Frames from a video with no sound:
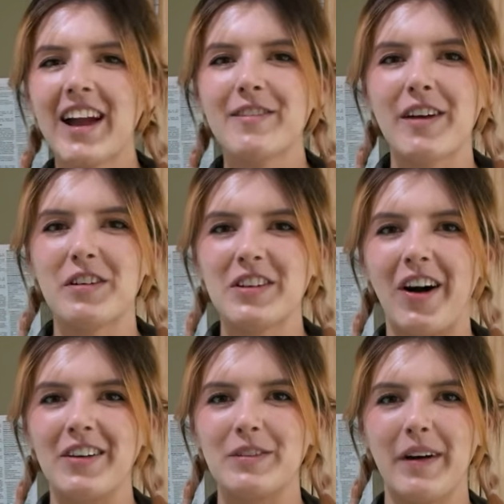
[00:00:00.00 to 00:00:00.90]
I've ever
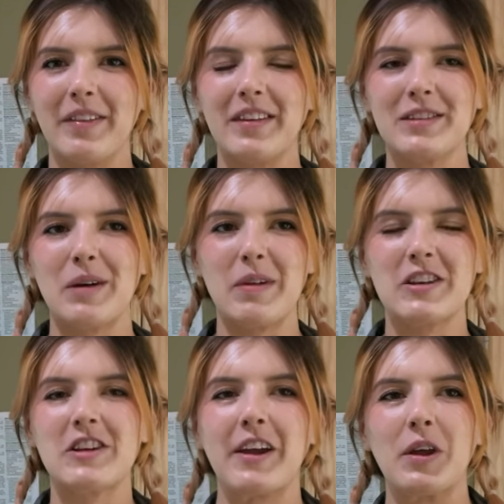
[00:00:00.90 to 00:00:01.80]
talked about this on my
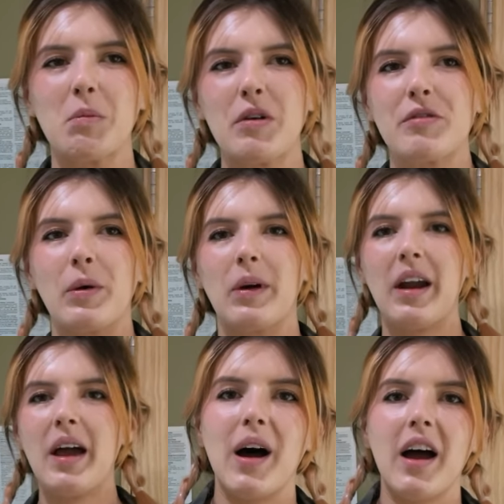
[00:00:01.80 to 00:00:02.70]
channel before,
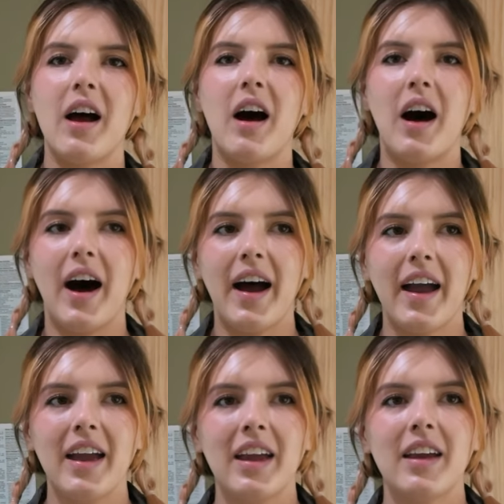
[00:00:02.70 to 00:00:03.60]
but
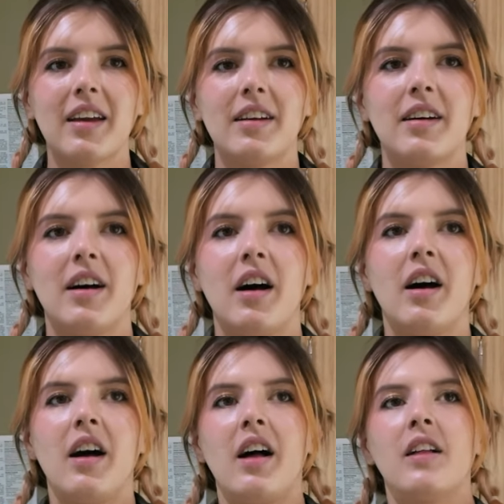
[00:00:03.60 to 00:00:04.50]
I
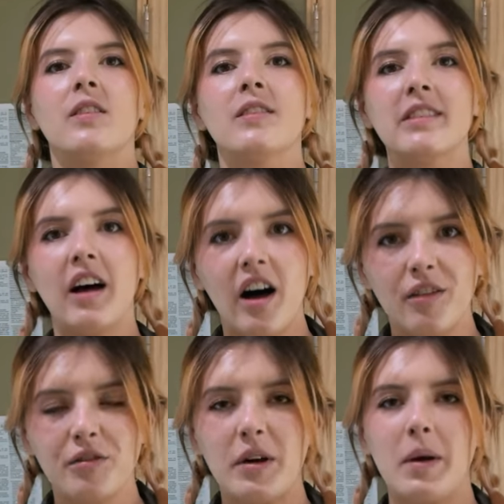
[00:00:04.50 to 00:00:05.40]

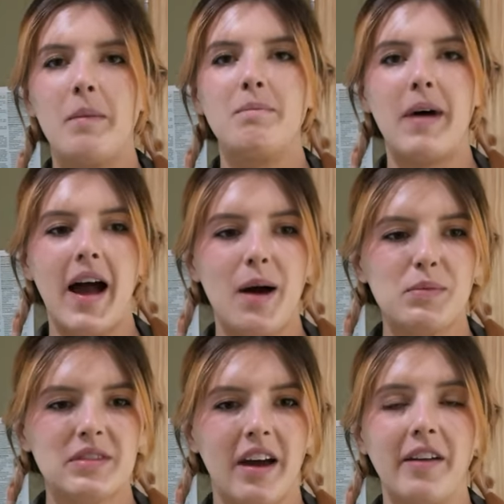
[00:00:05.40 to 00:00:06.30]
love
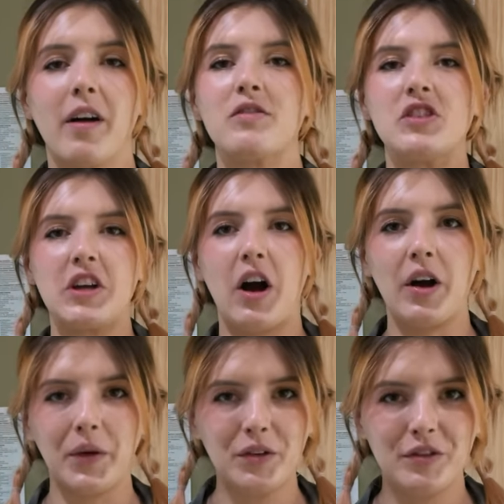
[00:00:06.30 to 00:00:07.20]
maps. I love
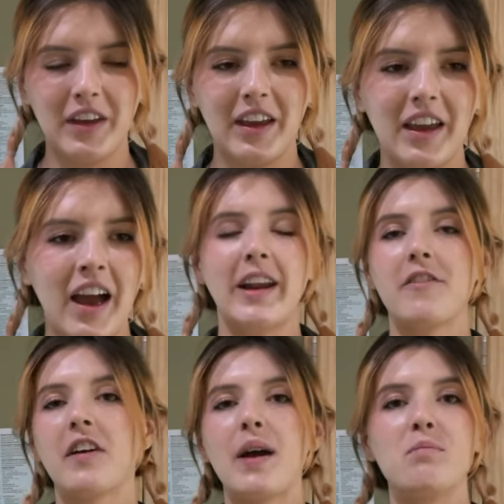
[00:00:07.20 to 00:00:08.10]
geography.
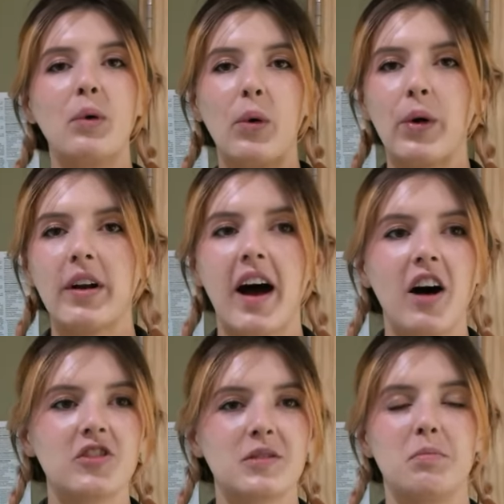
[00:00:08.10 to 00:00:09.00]
Whenever I'm bored,
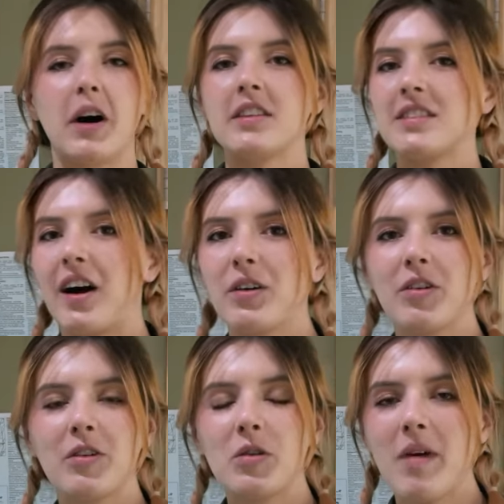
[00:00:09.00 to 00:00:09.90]
I'll just bust out
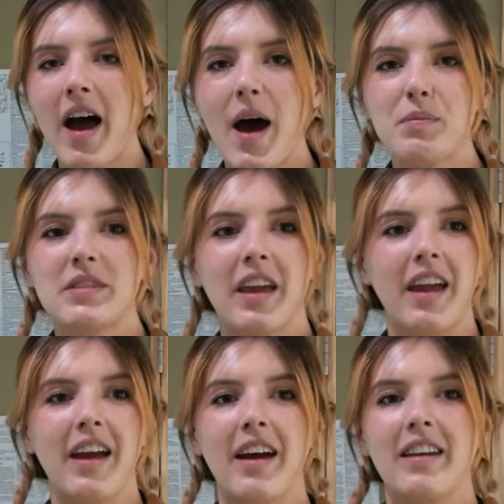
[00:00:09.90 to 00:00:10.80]
Google Maps
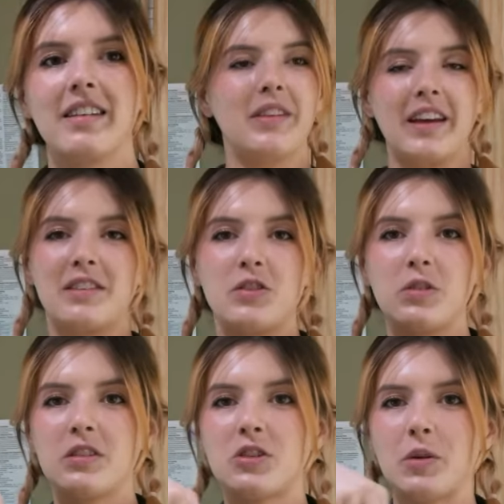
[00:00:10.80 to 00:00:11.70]
and do
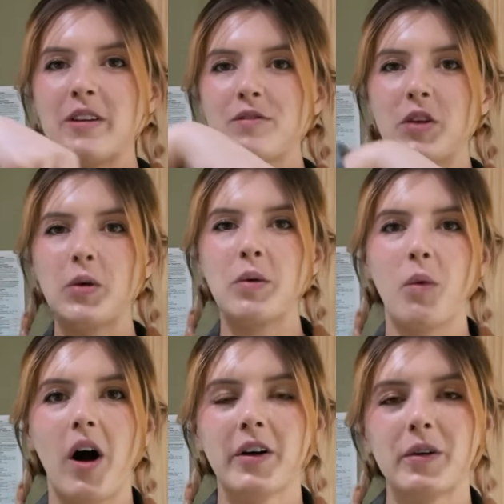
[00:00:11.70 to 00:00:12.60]
the street view and
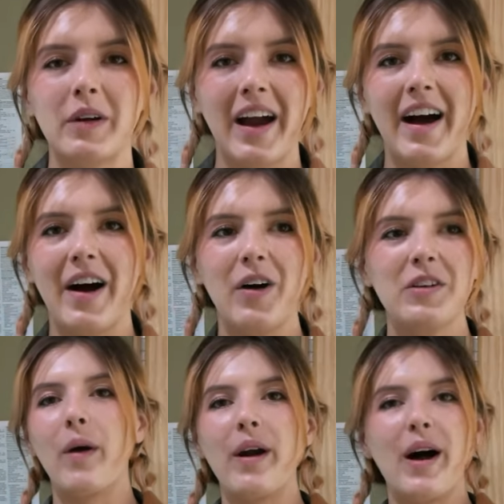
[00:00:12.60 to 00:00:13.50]
walk around,
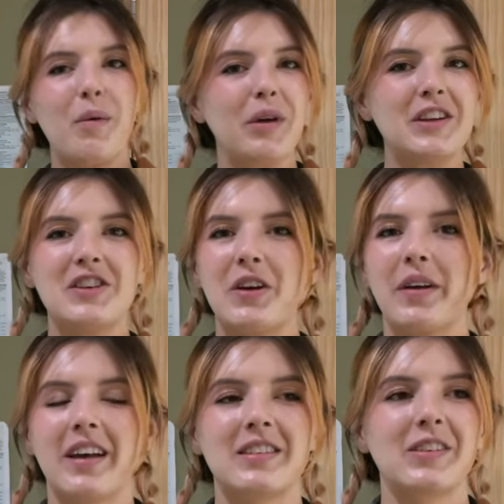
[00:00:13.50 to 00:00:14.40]
or I'll play
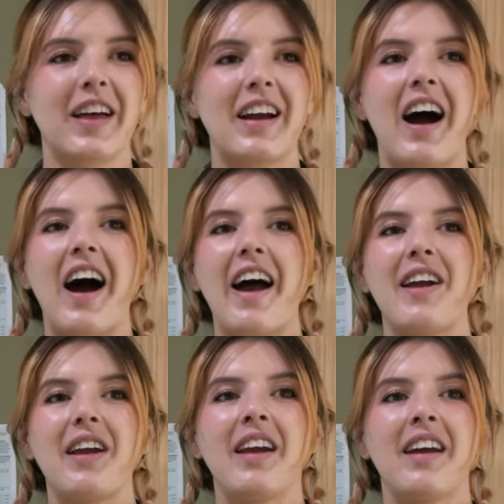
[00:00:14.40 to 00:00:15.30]
GeoGuessr.
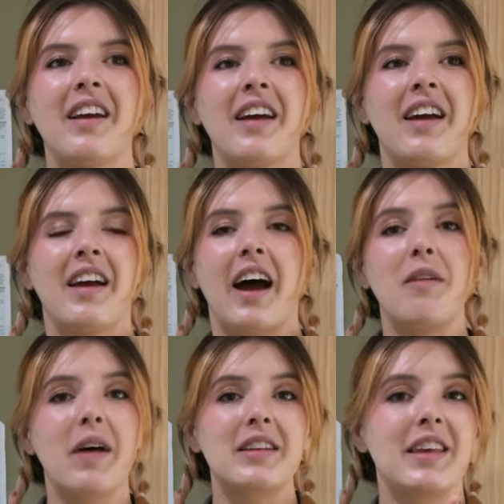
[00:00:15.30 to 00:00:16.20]
I'm
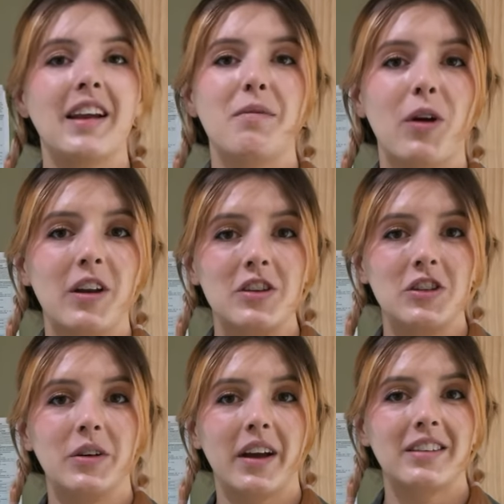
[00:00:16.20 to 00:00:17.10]
not saying I'm good at
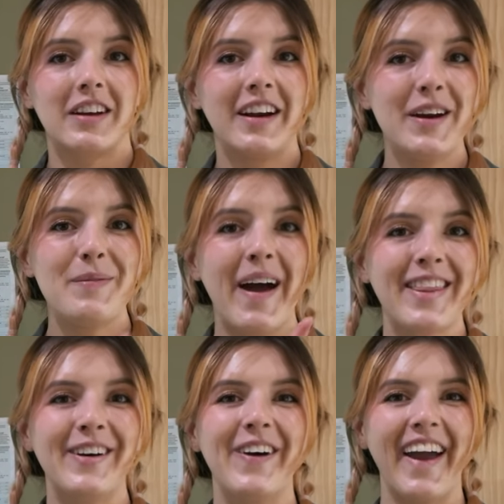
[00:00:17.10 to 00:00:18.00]
GeoGuessr, by
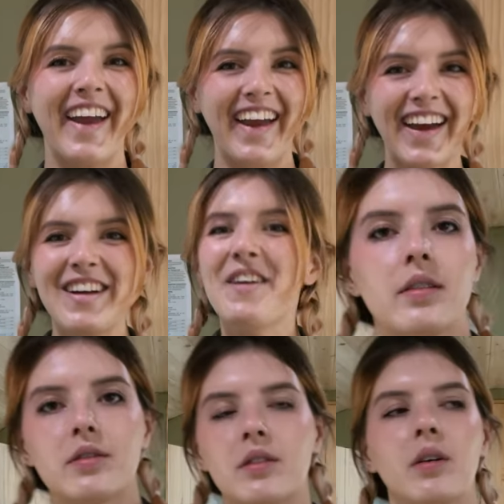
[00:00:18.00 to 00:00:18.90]
the way.
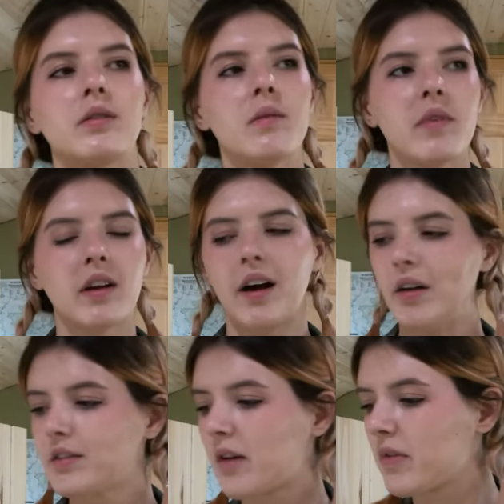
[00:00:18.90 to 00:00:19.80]
So something
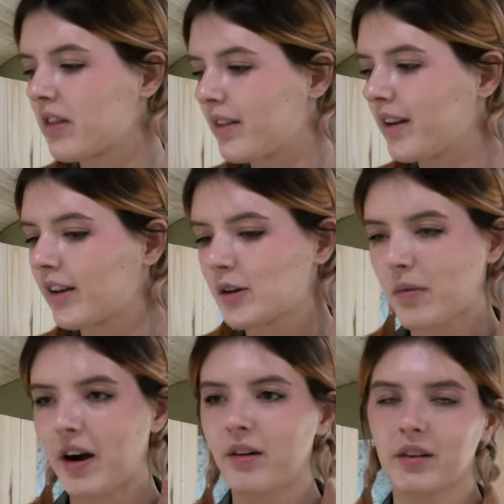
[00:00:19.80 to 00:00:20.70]
else I've been thinking
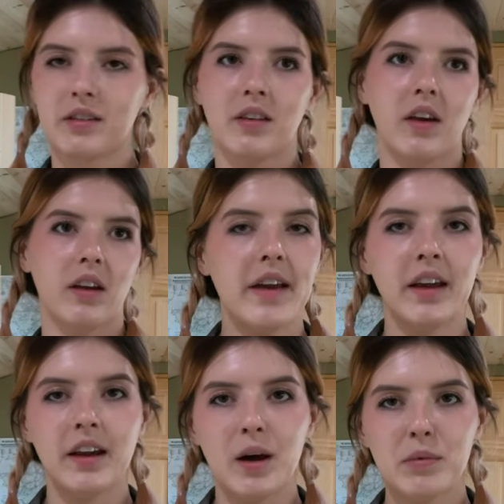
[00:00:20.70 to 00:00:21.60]
about is
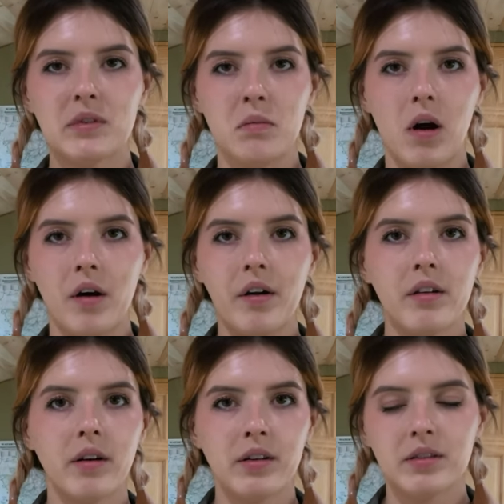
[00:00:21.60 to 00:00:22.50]
hanging up some
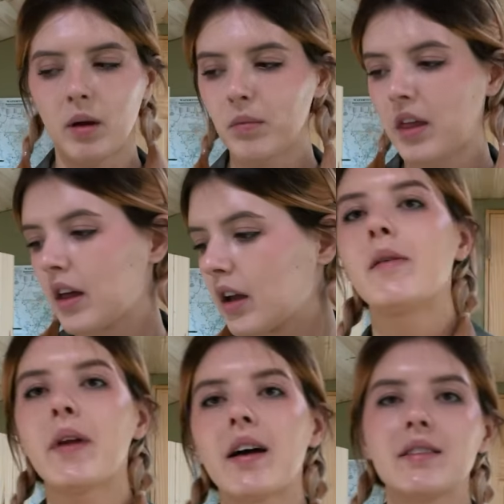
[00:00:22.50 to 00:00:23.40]
art or something.
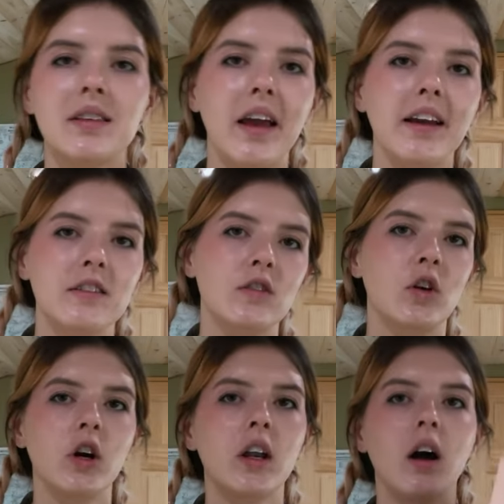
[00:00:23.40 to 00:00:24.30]
I'm not saying it's
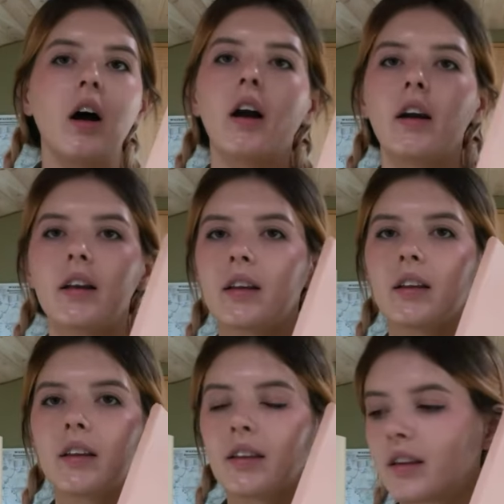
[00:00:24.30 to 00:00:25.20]
good art.
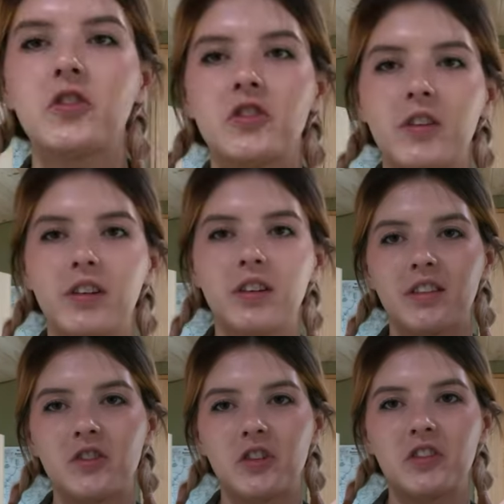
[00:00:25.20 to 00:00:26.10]
This is
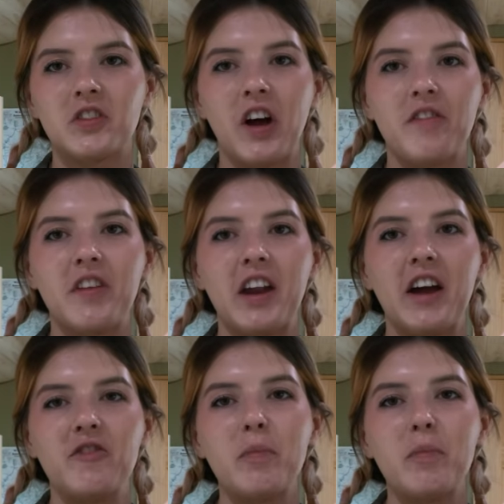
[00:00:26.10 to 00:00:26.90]
just stuff that I've